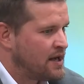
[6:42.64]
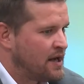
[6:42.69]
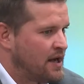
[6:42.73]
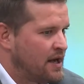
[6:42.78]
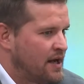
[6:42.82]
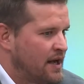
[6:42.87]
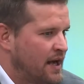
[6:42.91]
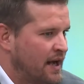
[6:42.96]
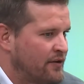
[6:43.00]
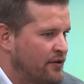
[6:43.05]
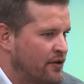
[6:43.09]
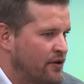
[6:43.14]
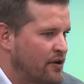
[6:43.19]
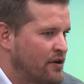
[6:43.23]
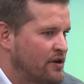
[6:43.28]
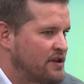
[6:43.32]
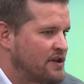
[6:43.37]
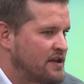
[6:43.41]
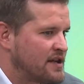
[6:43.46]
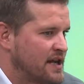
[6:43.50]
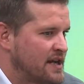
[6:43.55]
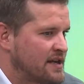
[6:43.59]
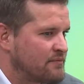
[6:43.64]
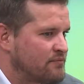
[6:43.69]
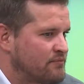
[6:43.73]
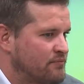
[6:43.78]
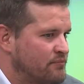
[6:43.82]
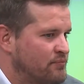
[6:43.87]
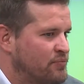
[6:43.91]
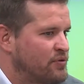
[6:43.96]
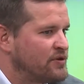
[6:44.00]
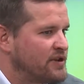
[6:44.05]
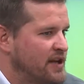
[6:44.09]
And not only do they
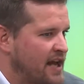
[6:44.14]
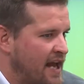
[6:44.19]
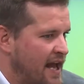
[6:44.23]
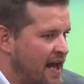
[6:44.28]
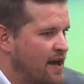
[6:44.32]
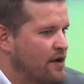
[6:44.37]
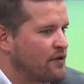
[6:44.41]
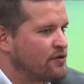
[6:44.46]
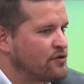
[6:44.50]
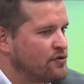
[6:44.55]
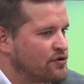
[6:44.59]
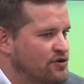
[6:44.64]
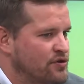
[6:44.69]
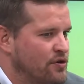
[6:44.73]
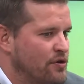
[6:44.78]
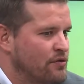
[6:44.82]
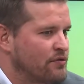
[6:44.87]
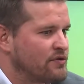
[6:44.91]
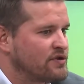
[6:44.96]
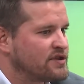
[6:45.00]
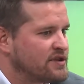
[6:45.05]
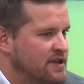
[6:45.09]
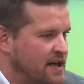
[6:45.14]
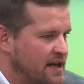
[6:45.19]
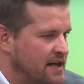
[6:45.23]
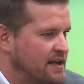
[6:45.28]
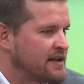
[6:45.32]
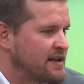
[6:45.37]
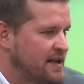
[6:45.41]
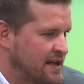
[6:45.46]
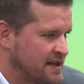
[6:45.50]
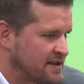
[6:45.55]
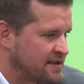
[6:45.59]
put their hand on your shoulder and say,
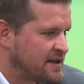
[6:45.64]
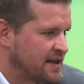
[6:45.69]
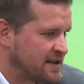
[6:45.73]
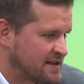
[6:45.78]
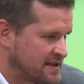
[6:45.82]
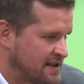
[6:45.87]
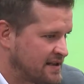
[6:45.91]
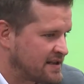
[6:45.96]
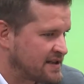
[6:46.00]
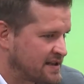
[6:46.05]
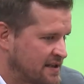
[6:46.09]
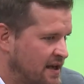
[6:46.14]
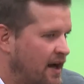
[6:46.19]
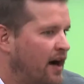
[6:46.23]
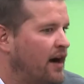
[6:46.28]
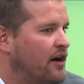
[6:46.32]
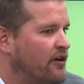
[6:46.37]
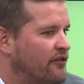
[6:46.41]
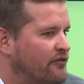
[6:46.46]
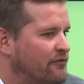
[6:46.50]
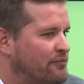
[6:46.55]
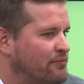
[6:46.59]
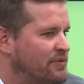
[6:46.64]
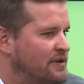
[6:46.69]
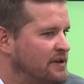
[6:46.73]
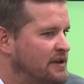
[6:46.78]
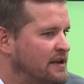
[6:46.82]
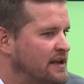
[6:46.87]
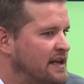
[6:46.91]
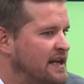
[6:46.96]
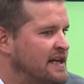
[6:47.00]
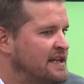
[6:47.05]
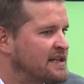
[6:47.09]
yes, it's tough,
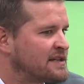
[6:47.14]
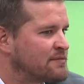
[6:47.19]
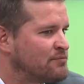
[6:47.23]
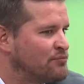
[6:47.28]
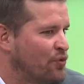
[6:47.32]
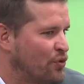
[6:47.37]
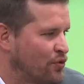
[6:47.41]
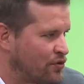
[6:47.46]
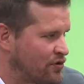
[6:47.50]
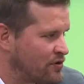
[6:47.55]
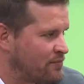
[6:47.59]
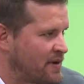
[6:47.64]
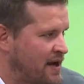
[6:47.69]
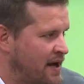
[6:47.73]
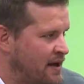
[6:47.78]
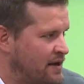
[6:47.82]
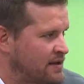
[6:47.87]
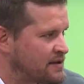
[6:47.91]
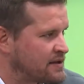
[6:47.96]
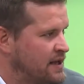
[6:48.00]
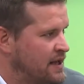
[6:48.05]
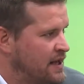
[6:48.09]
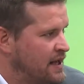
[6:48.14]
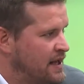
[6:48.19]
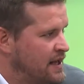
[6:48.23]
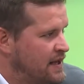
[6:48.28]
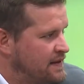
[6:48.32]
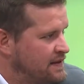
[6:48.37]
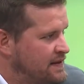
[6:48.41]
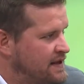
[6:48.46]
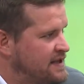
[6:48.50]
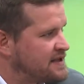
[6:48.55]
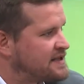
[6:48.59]
but it's more about,
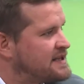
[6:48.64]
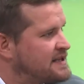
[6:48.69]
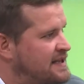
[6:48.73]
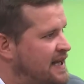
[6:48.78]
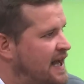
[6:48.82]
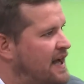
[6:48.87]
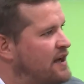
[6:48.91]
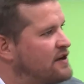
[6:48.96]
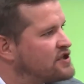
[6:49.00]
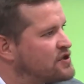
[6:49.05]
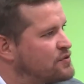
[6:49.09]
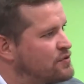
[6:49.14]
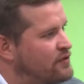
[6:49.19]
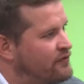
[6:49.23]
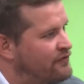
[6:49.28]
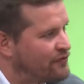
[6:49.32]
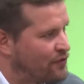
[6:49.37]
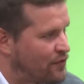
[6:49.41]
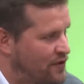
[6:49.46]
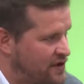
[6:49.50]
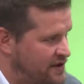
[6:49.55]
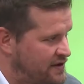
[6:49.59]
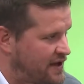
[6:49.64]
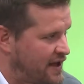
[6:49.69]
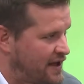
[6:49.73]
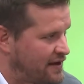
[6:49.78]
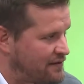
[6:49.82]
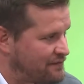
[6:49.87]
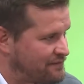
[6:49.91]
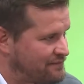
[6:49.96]
this is how to avoid that.